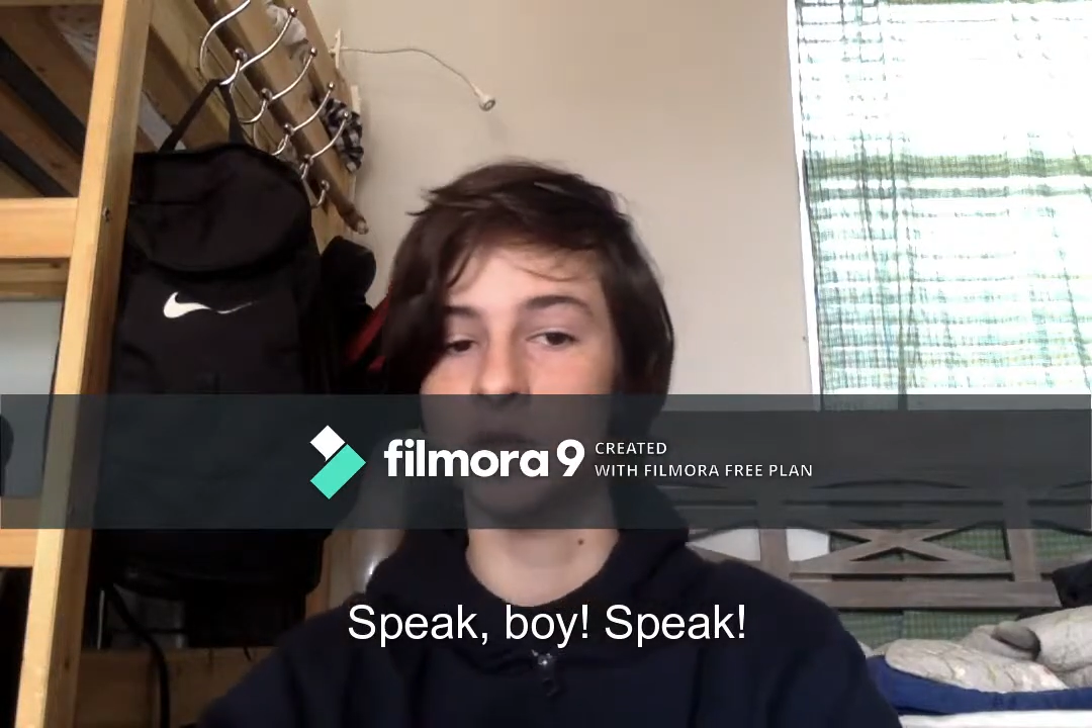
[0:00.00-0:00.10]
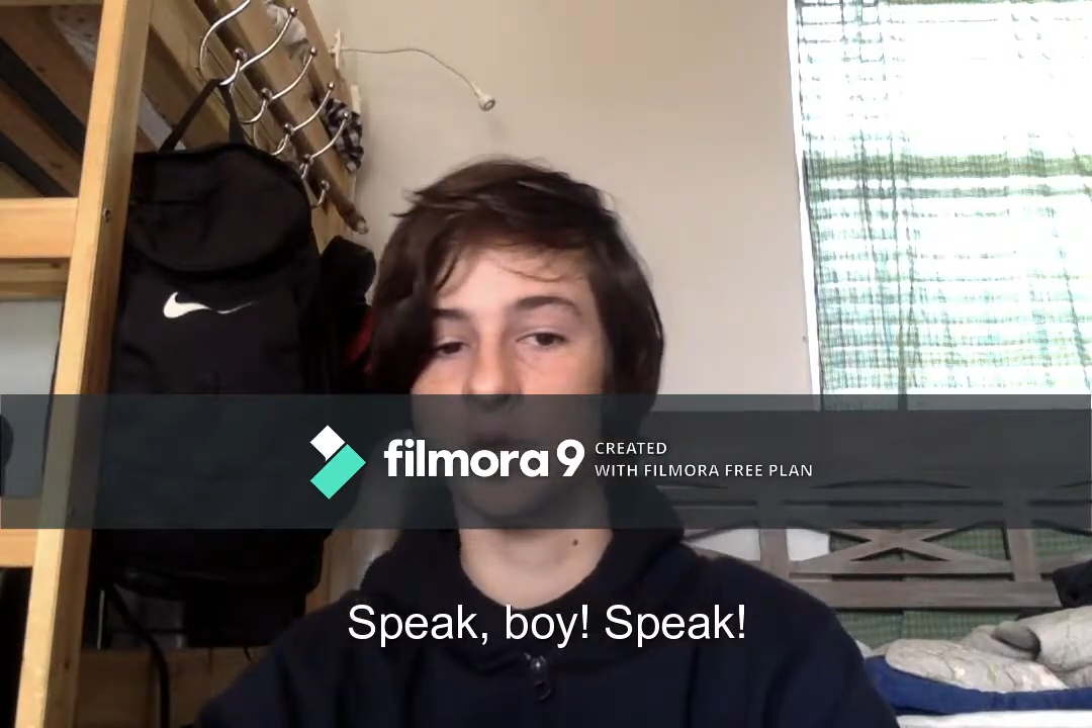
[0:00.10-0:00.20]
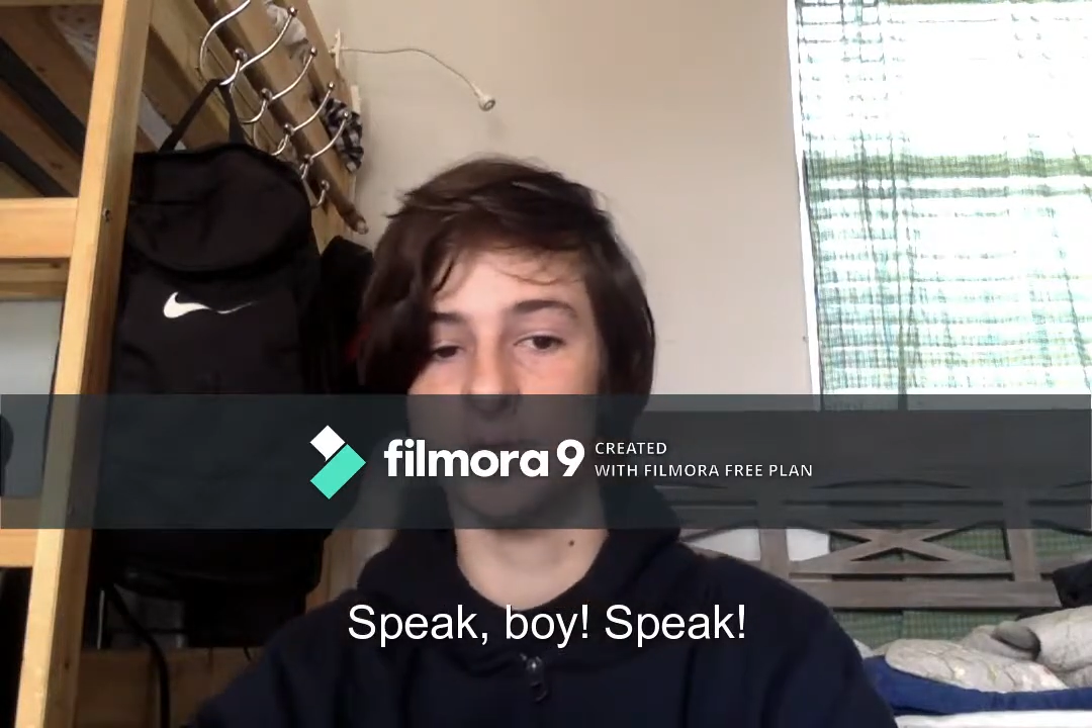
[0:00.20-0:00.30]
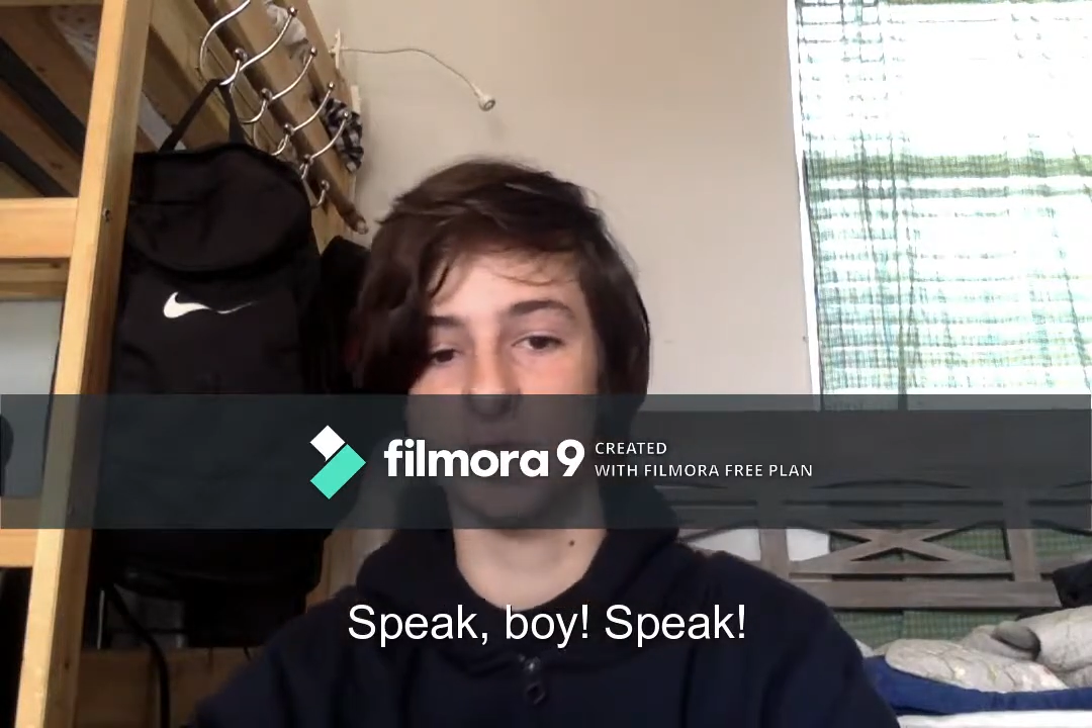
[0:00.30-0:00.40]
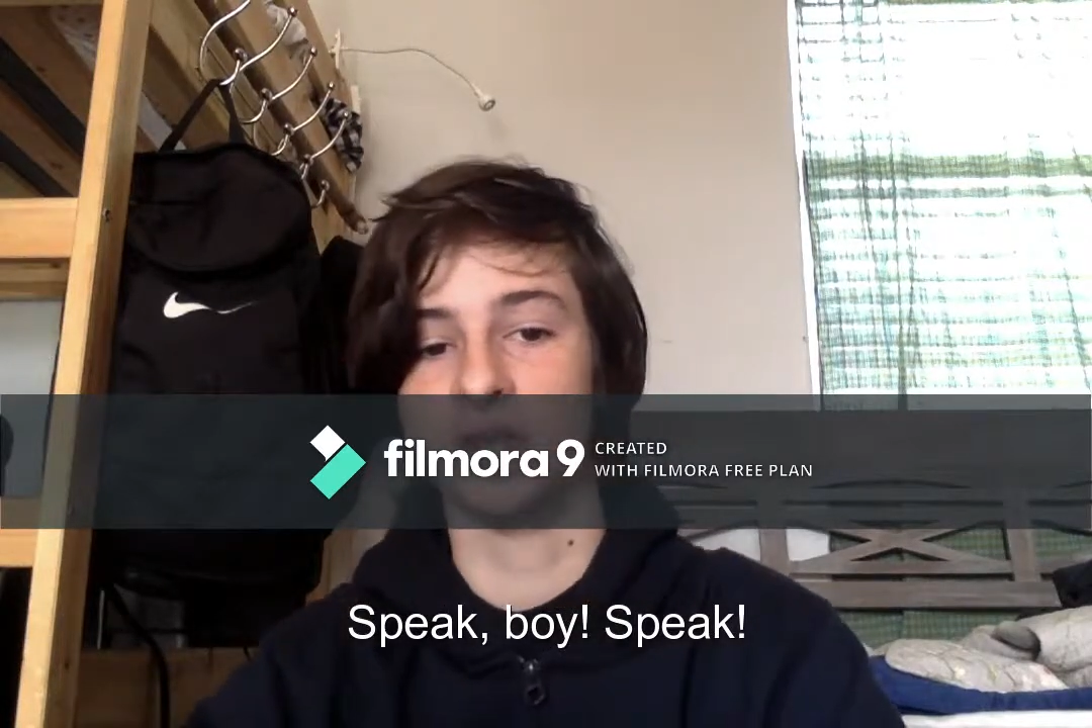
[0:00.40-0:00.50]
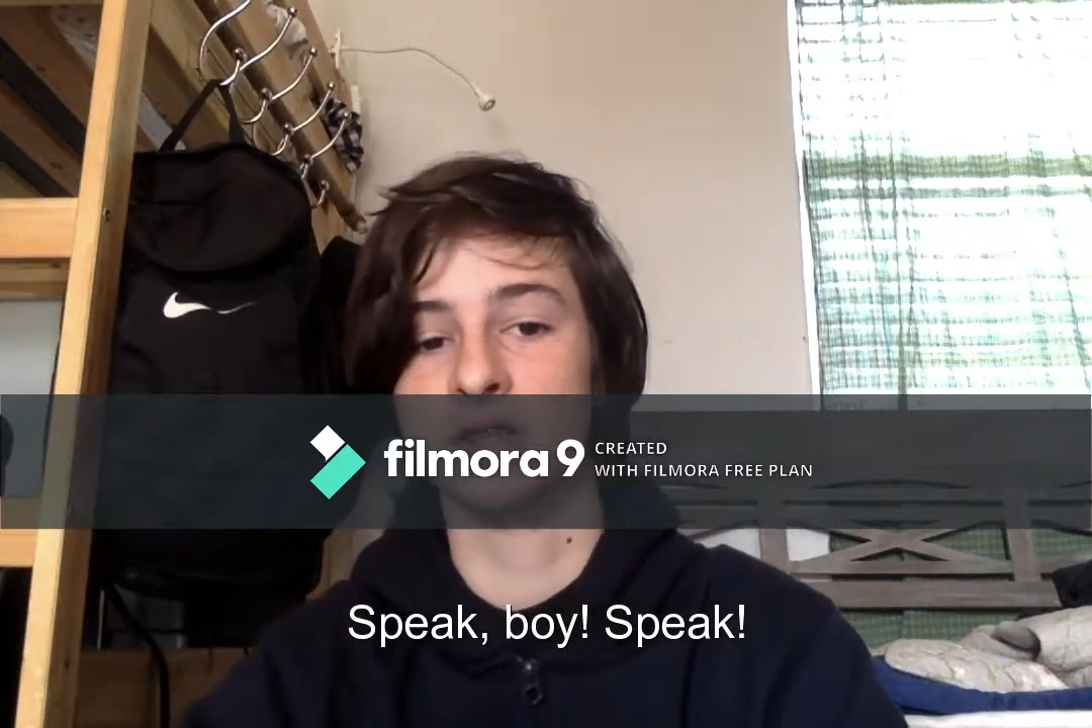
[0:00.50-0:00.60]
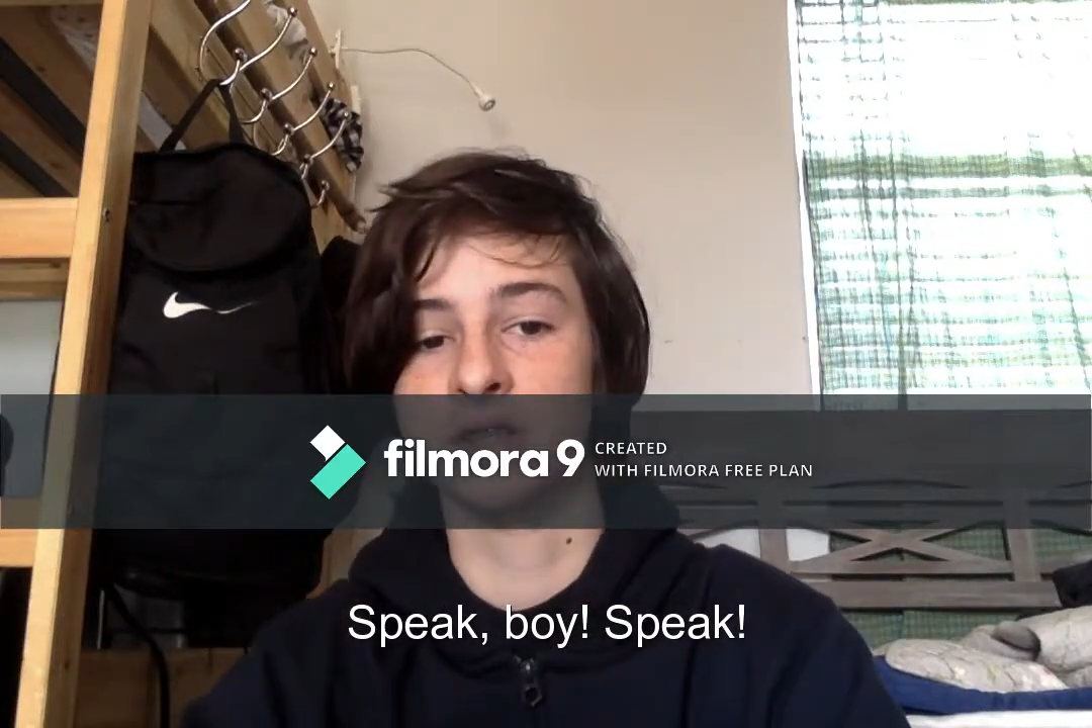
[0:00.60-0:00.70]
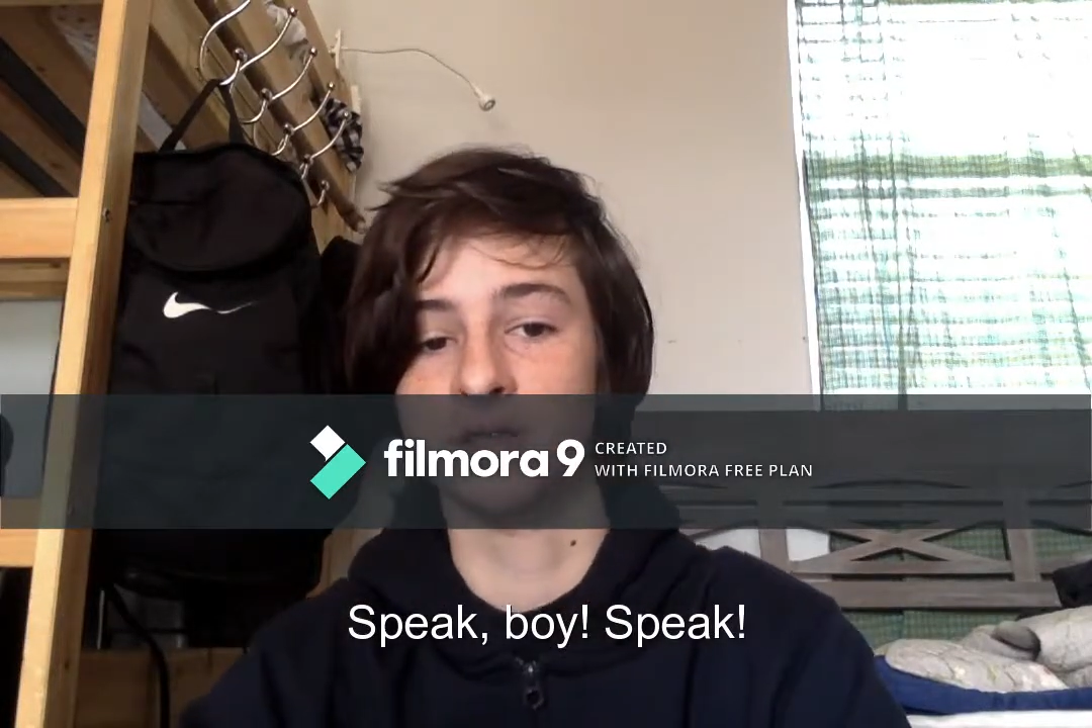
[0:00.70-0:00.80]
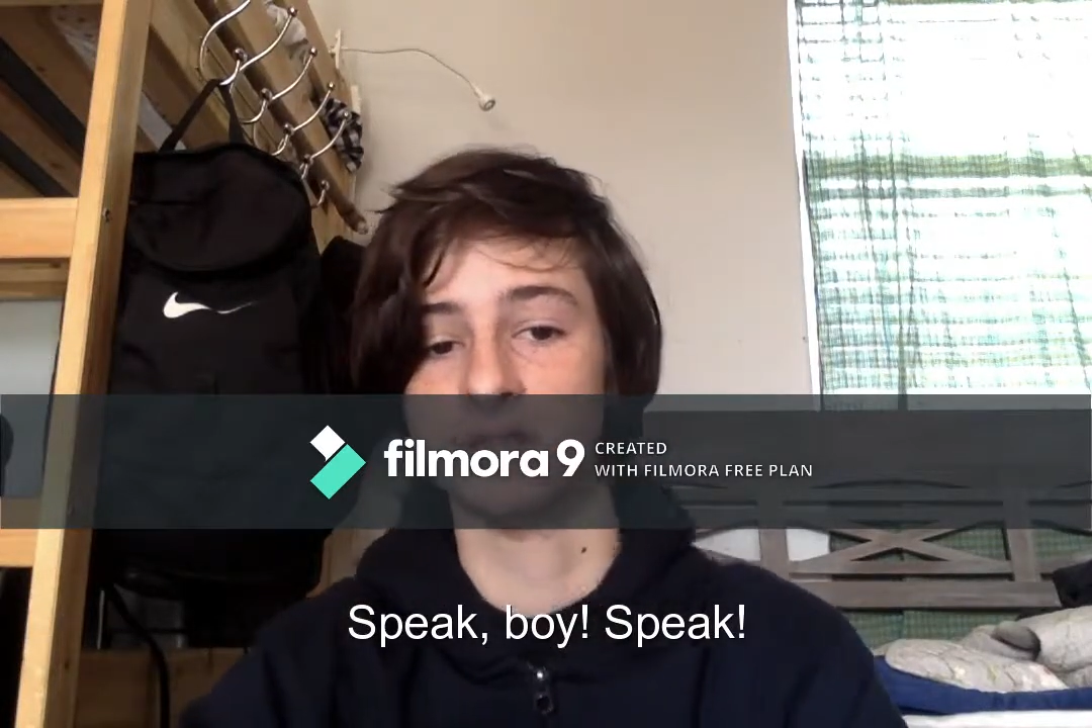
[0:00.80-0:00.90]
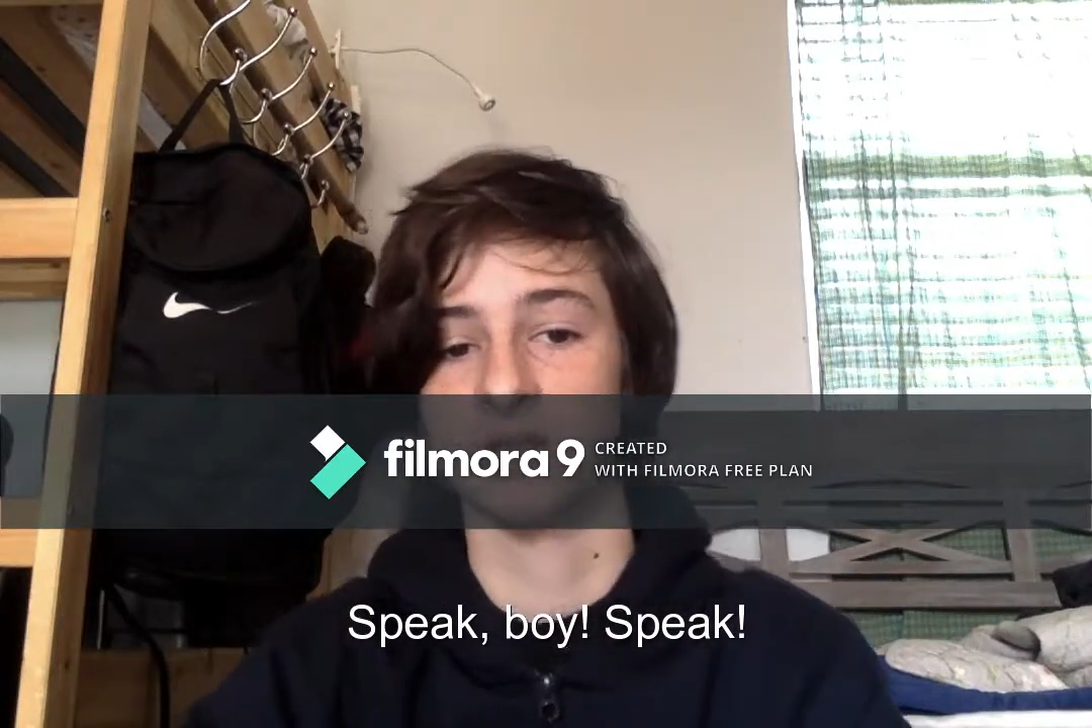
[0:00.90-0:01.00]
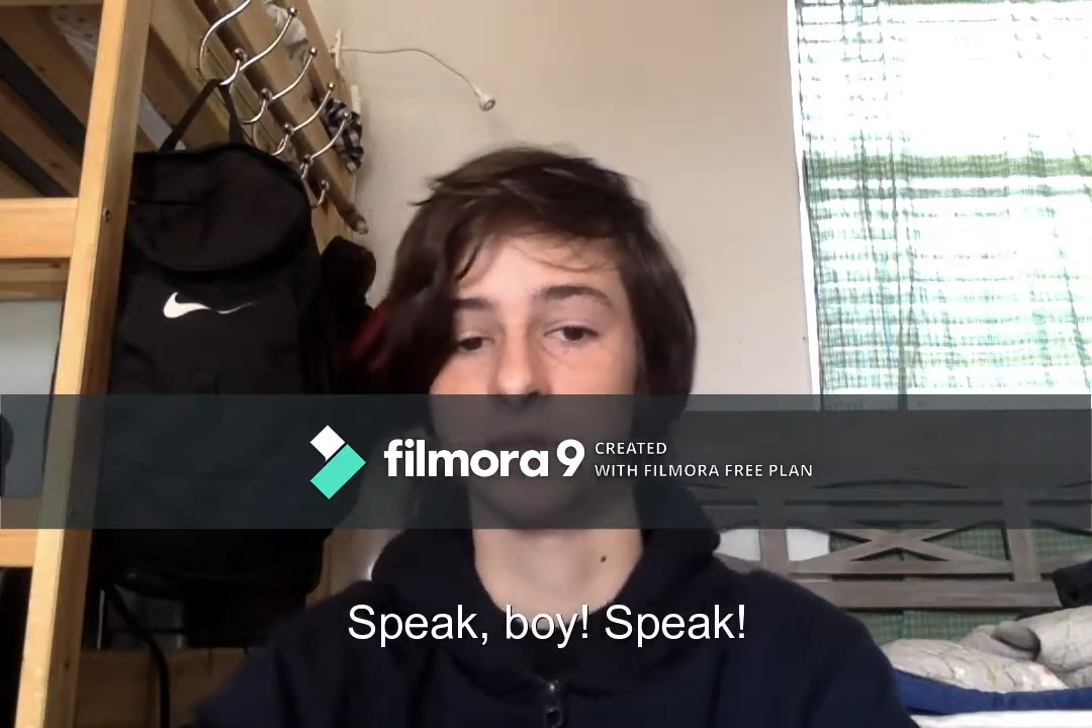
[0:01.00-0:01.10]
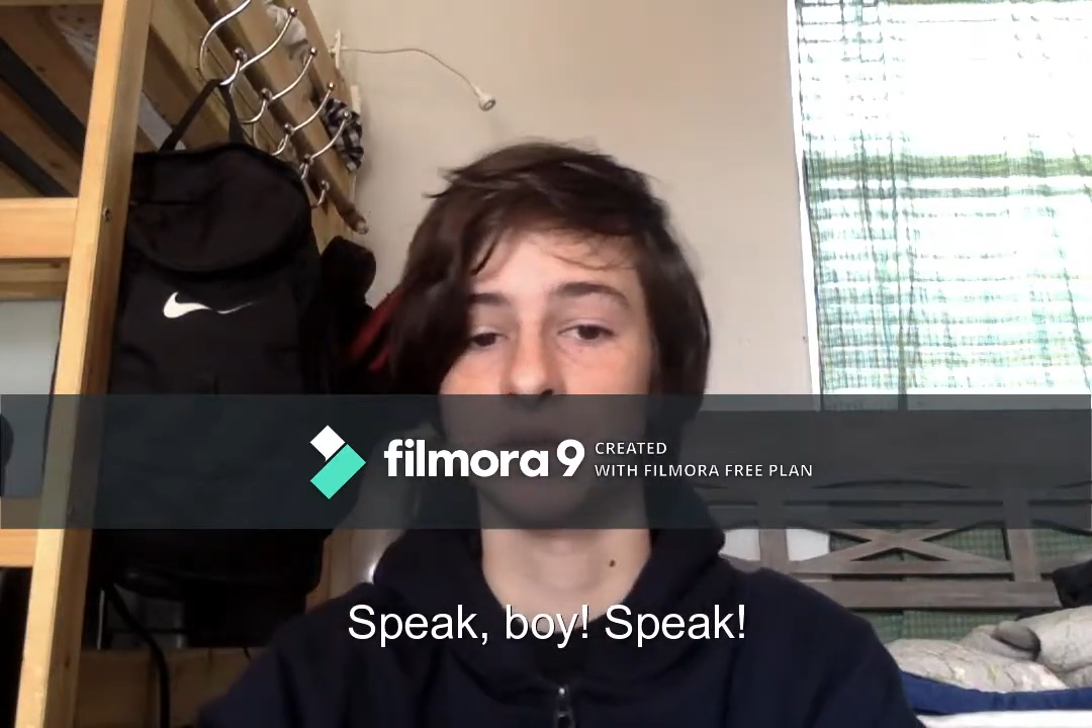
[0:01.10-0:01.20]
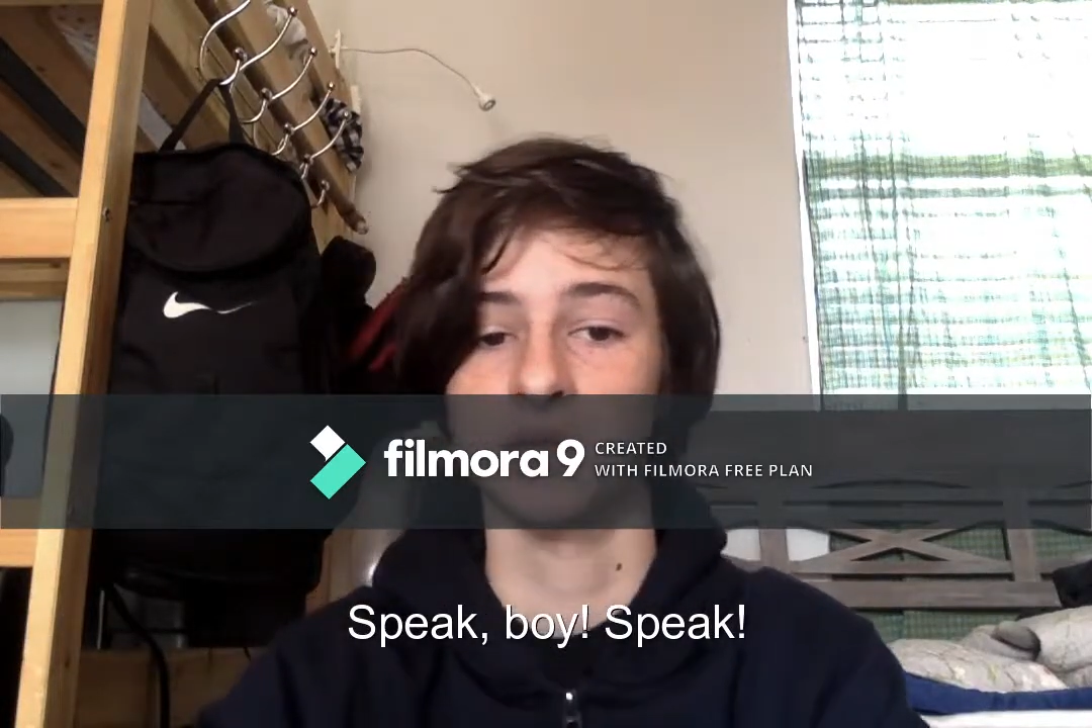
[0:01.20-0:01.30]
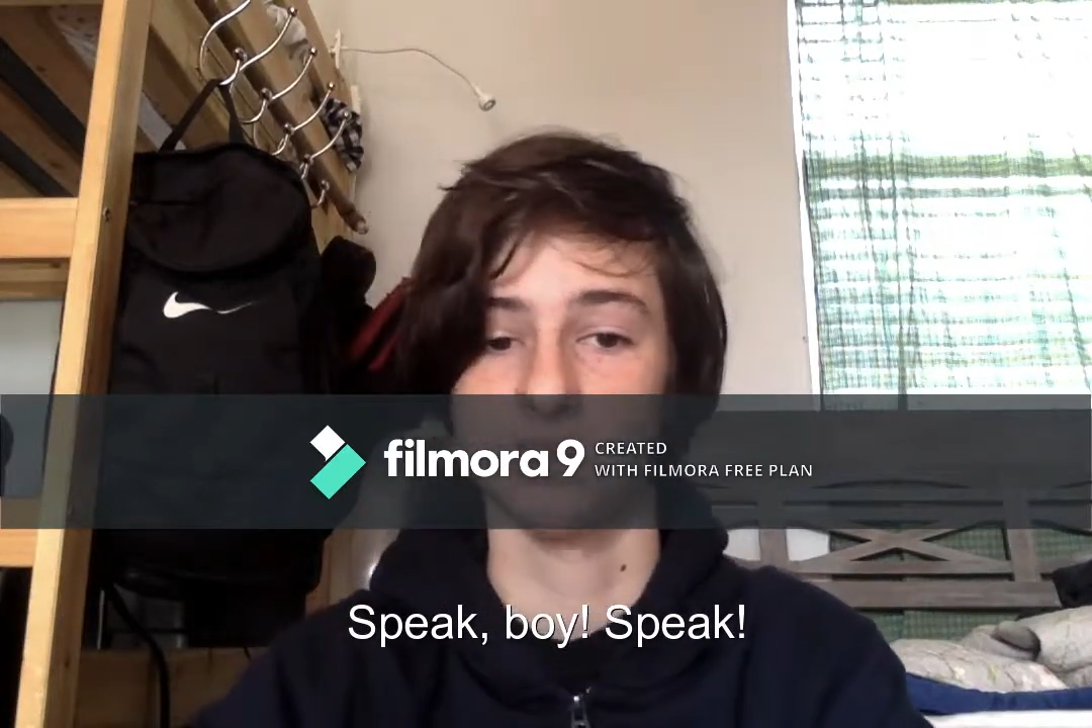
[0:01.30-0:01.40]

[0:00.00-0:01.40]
So other sentences that